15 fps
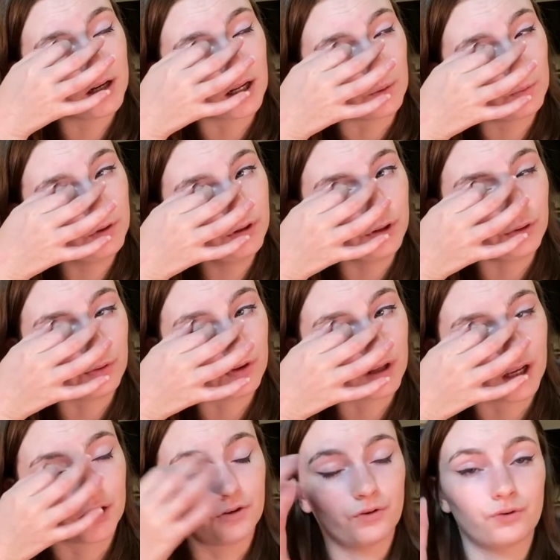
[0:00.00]
and I wouldn't use
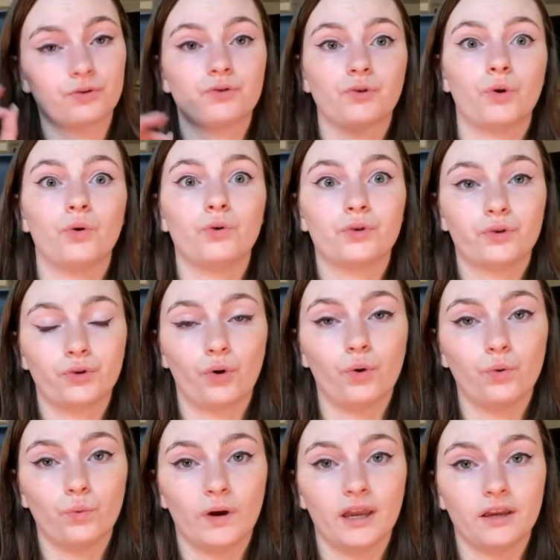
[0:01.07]
it as your
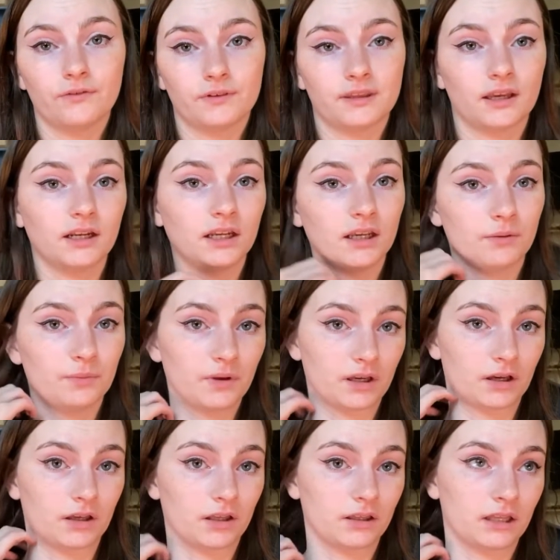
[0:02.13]
sole way of studying
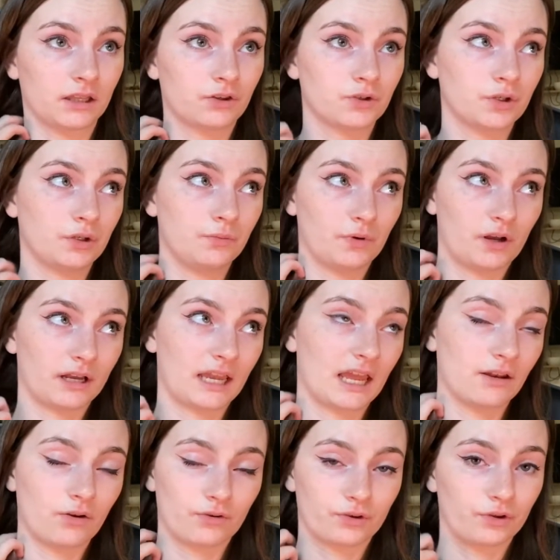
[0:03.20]
because it should,
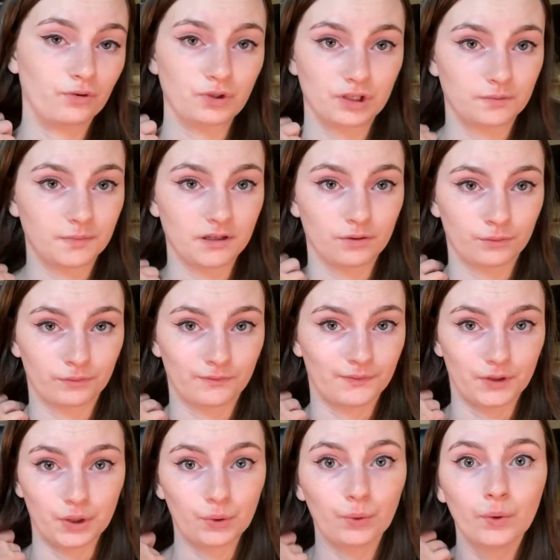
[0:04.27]
again, also just be a
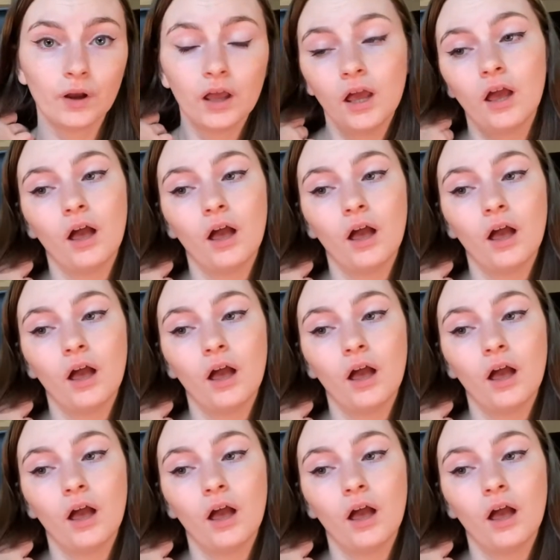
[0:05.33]
review.